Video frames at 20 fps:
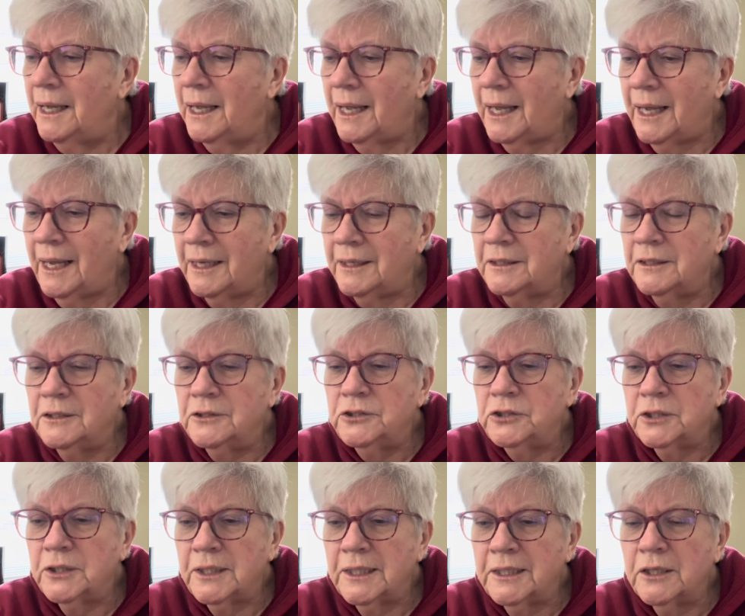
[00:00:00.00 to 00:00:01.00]
And
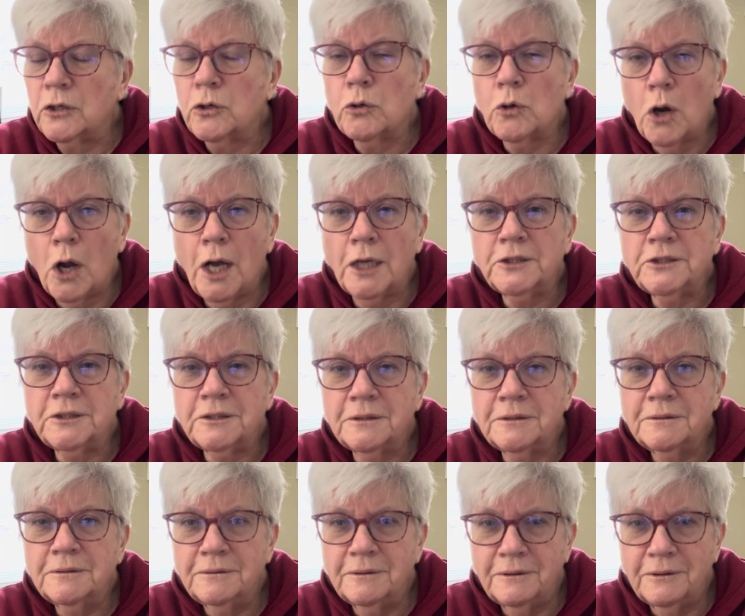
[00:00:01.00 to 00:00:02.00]
to get across
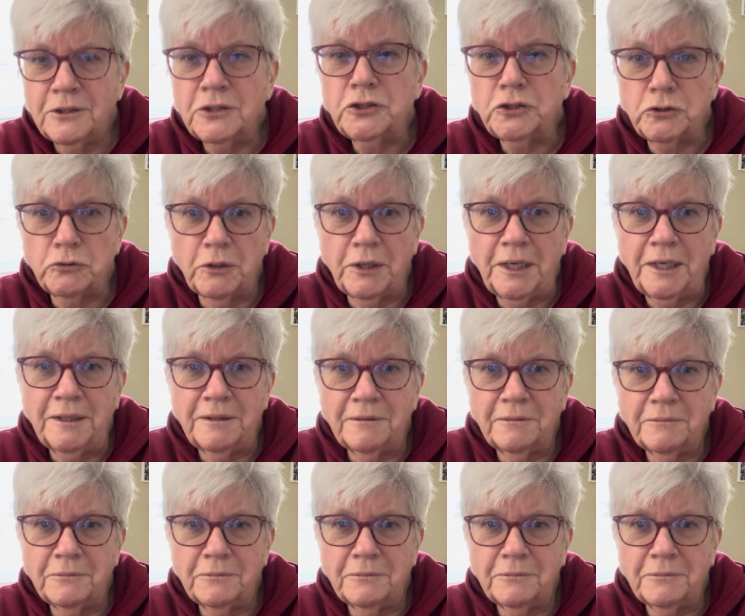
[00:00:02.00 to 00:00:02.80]
the street,